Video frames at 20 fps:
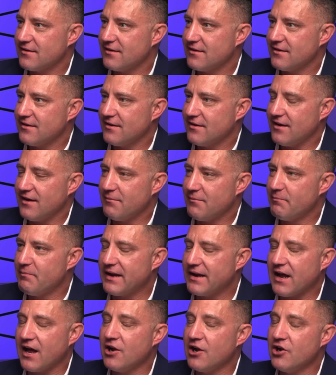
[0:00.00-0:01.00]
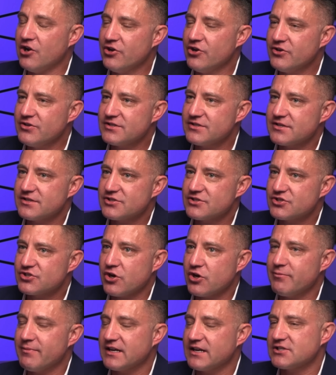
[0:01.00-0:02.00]
but I learned
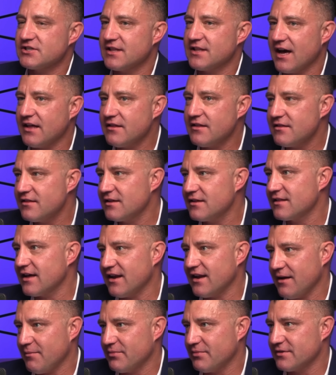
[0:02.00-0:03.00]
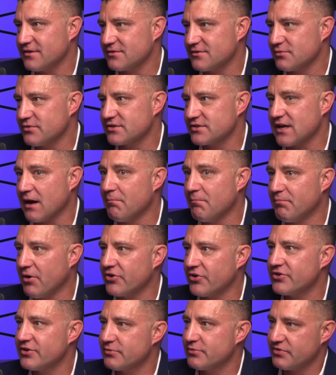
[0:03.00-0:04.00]
so much. And the other thing that happened was I
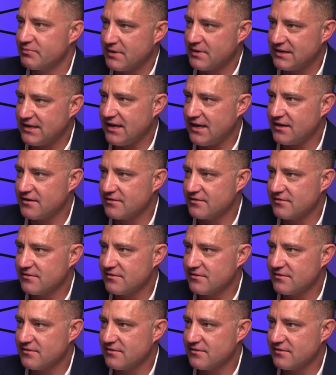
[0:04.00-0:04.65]
bonded with my dad.